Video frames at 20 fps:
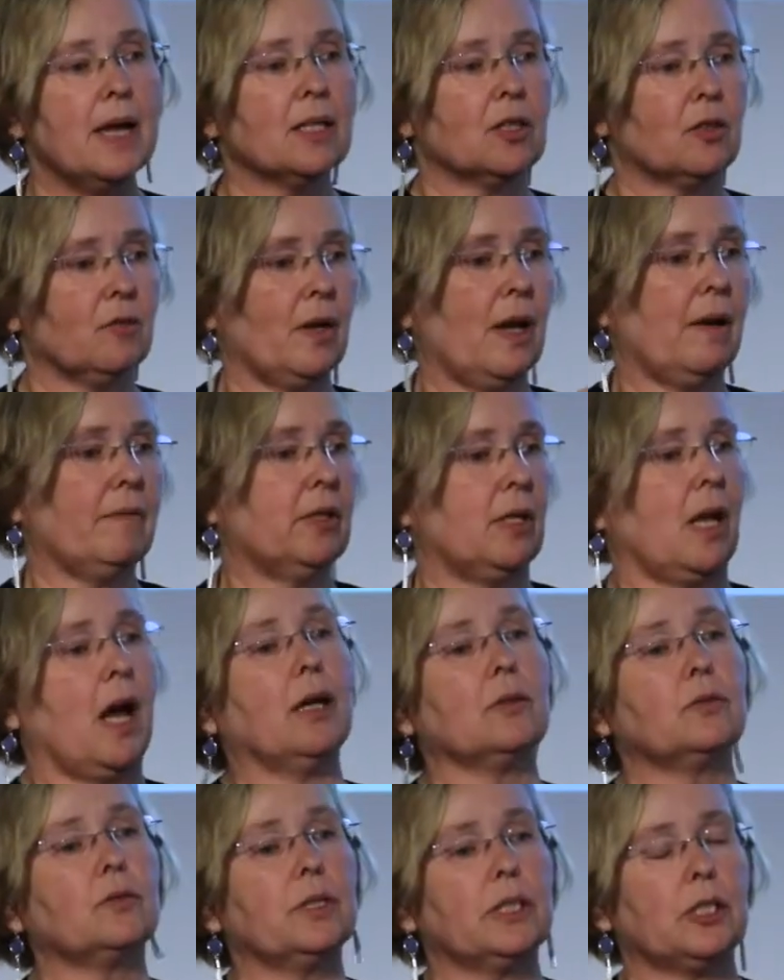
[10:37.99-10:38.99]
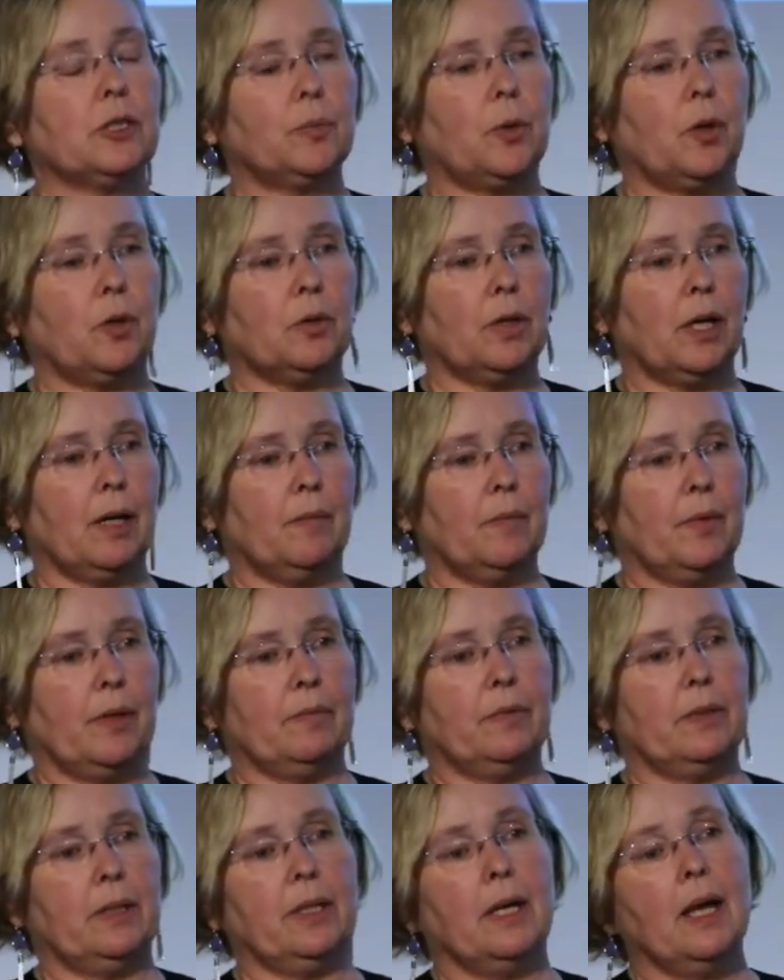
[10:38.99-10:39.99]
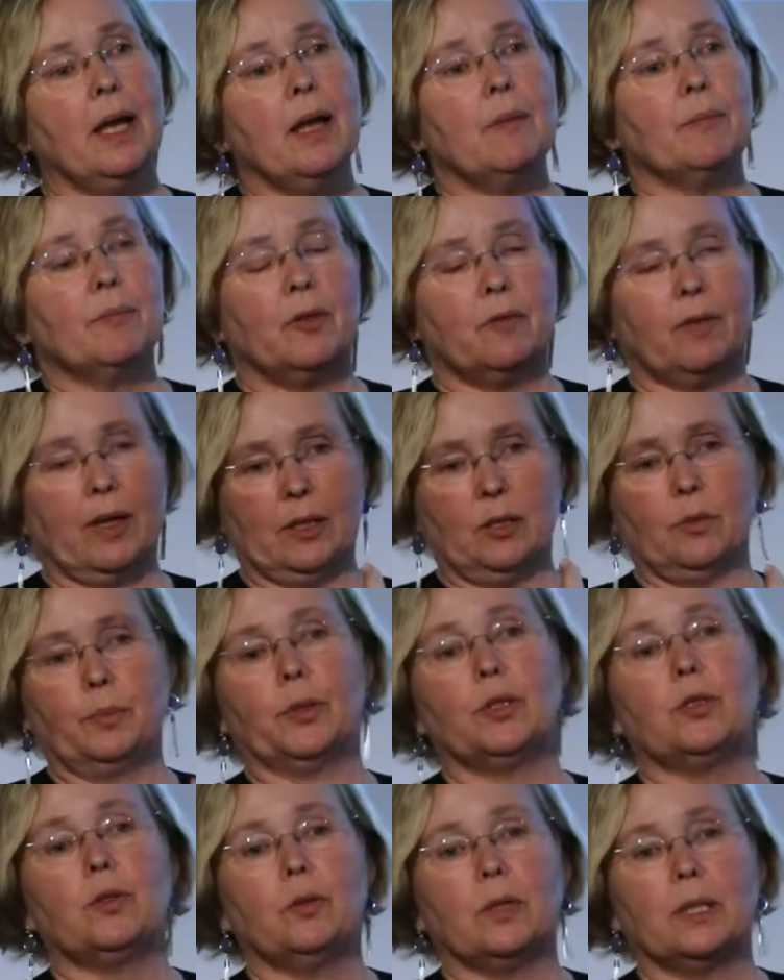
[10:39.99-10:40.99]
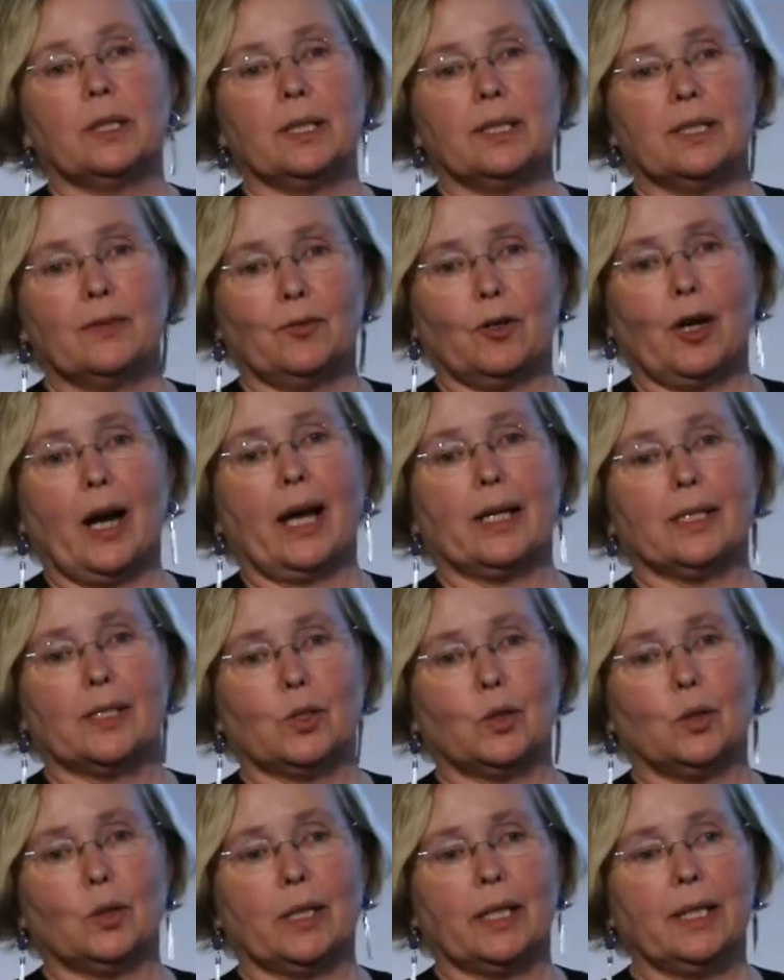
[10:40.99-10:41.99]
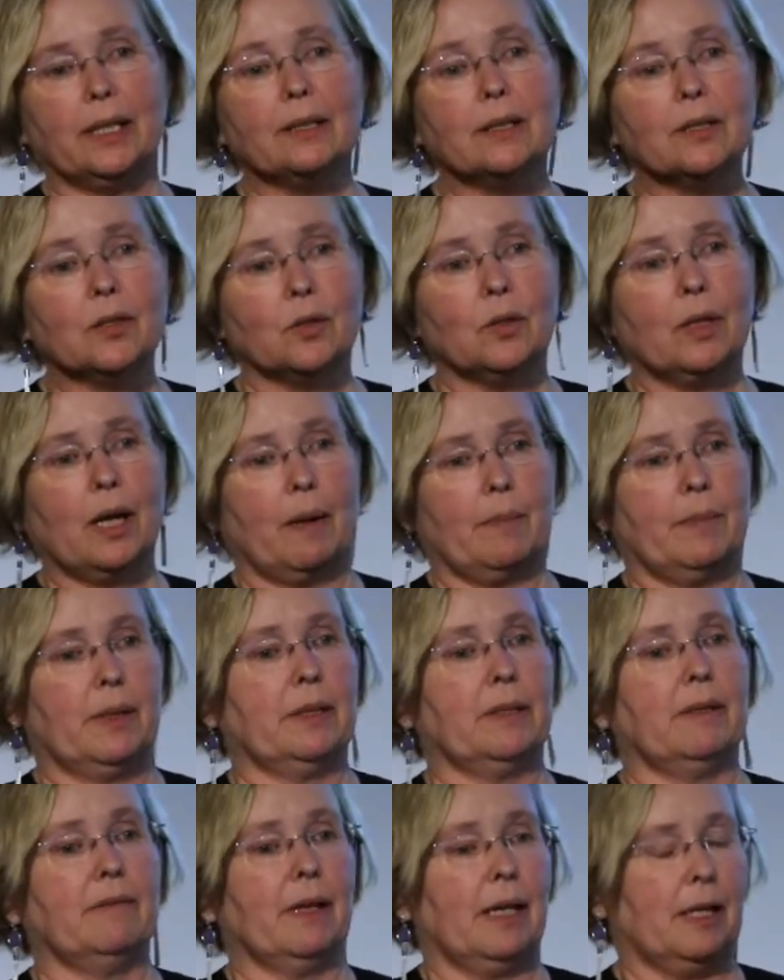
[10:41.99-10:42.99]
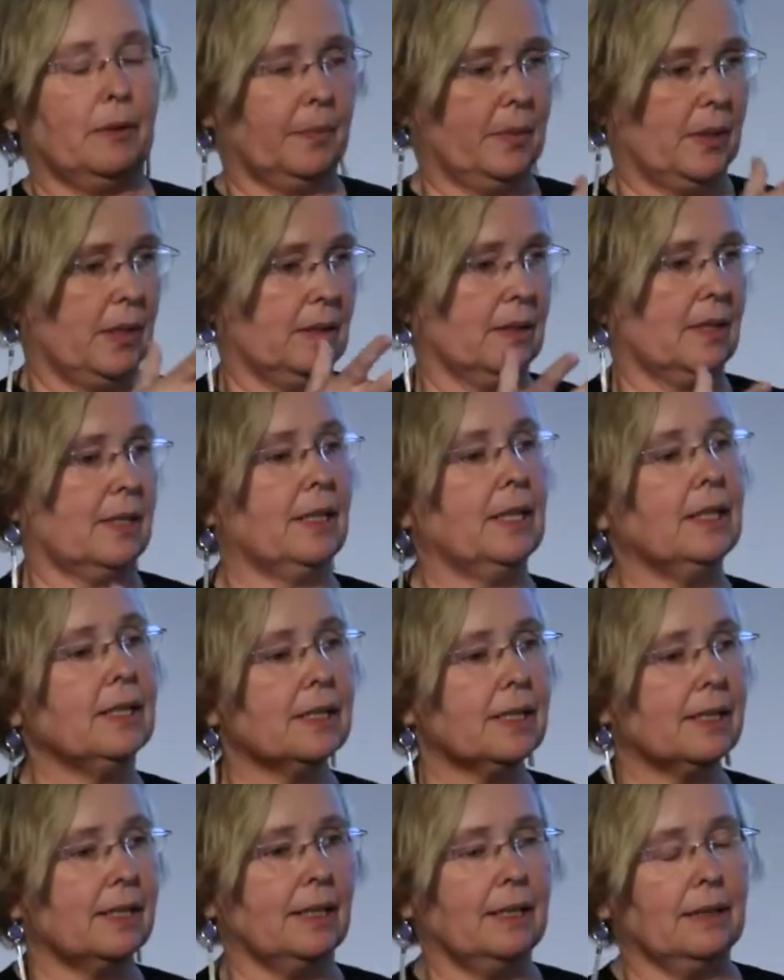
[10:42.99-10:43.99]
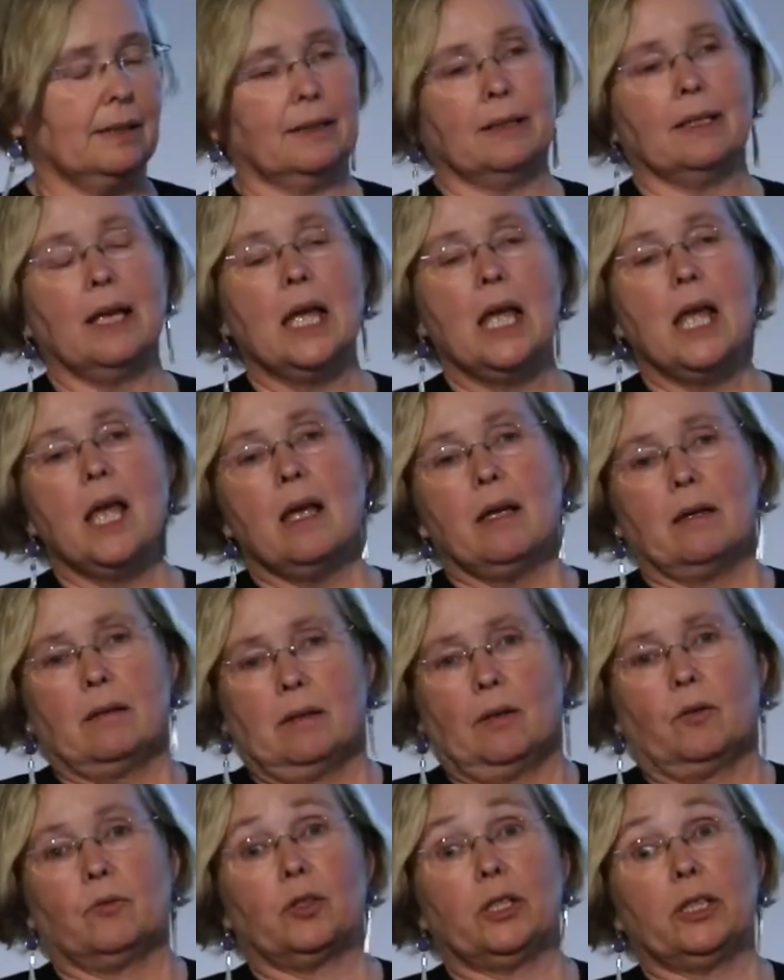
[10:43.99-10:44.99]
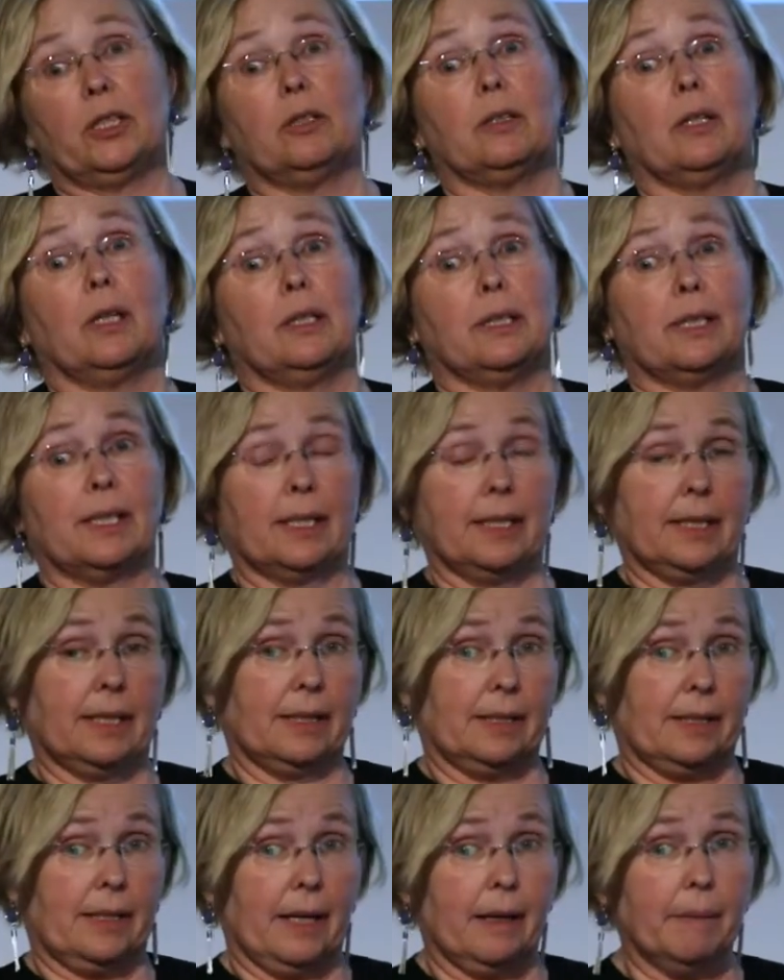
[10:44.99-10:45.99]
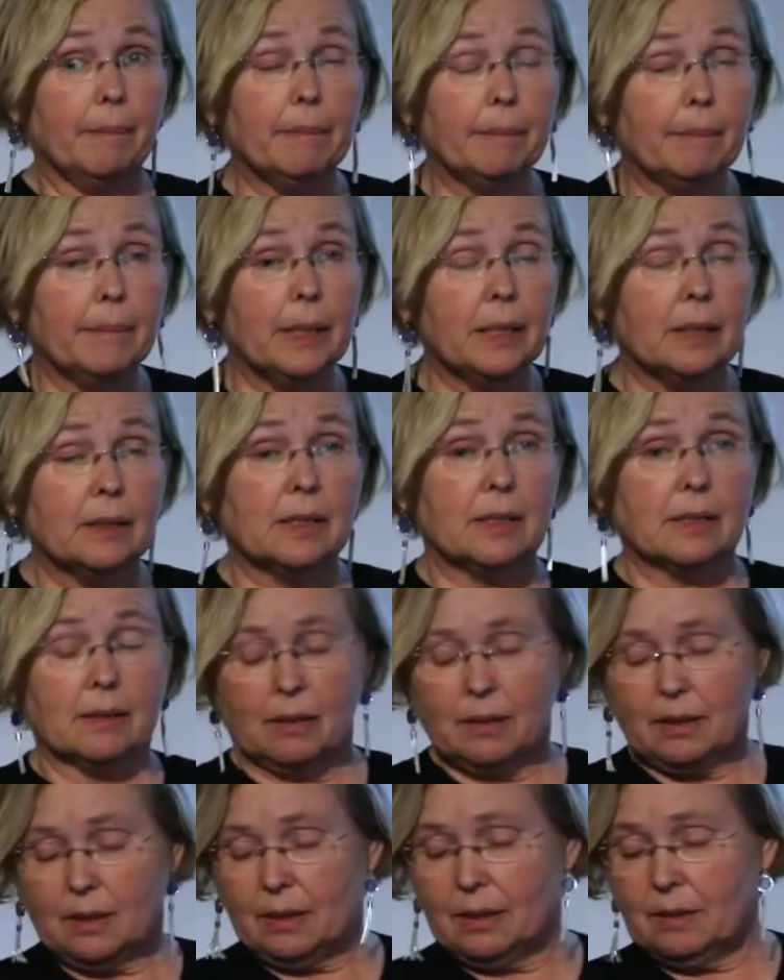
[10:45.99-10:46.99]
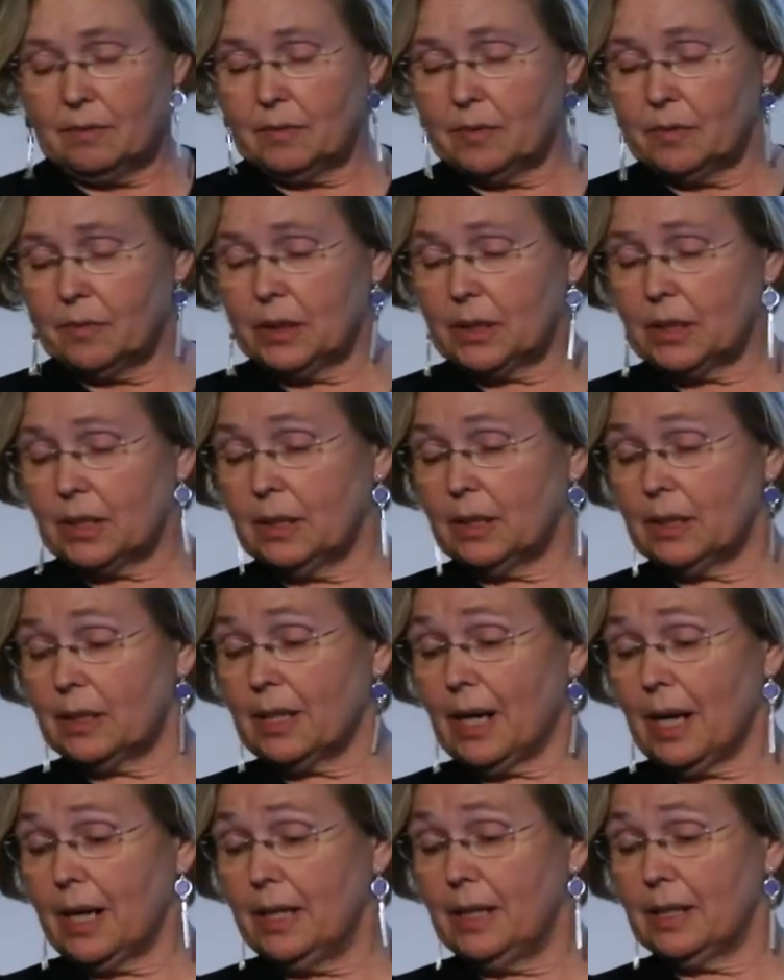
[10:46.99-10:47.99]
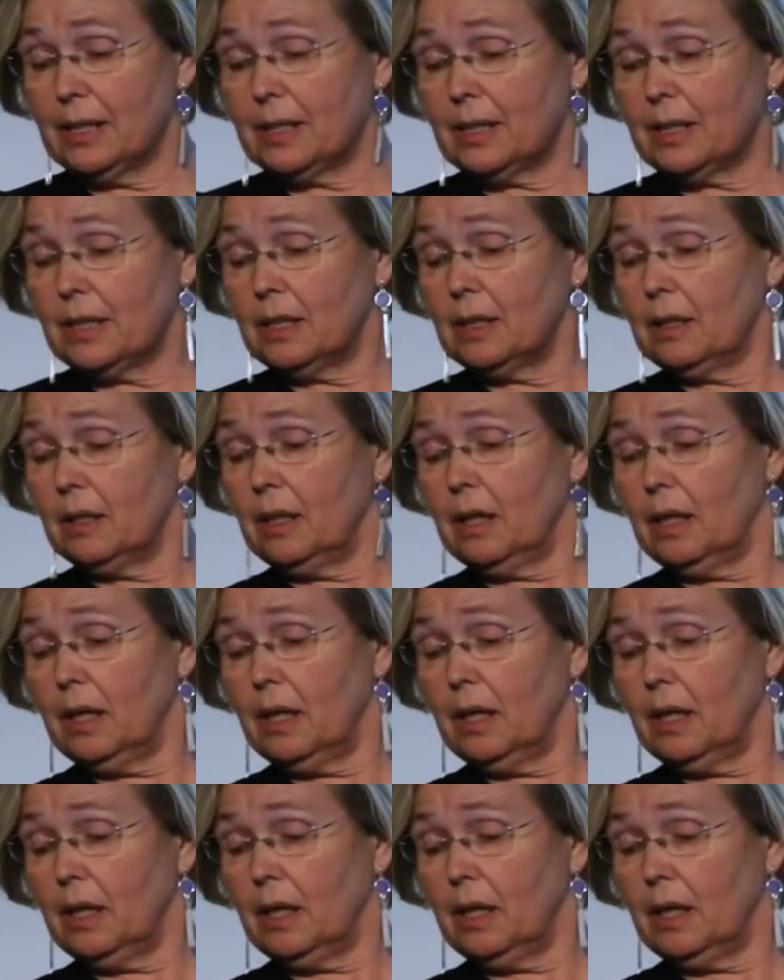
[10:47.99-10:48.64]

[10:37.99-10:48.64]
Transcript: So we have an outreach program where we provide opportunities for high school kids to come and develop their skills in originally STEM, which is science,